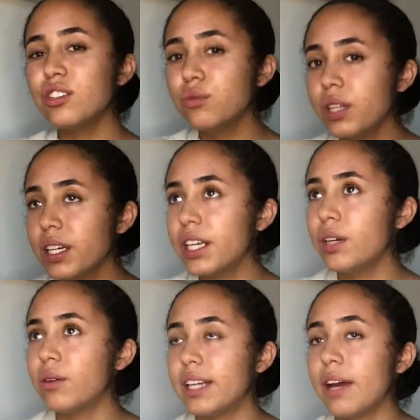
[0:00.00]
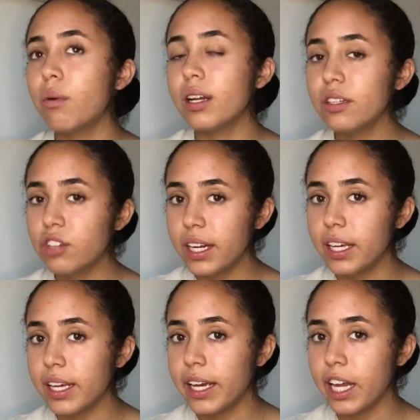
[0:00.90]
really cute and I want to try to
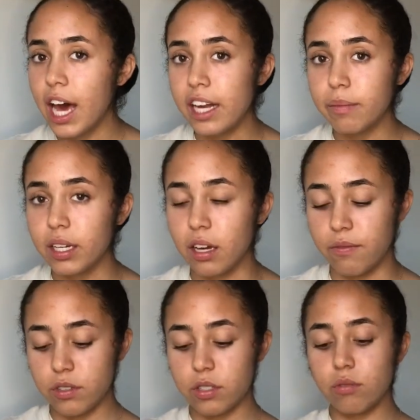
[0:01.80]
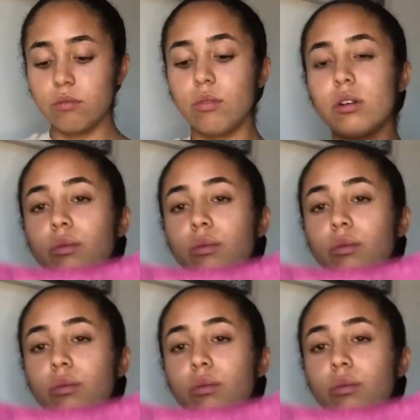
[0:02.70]
get out of my comfort zone more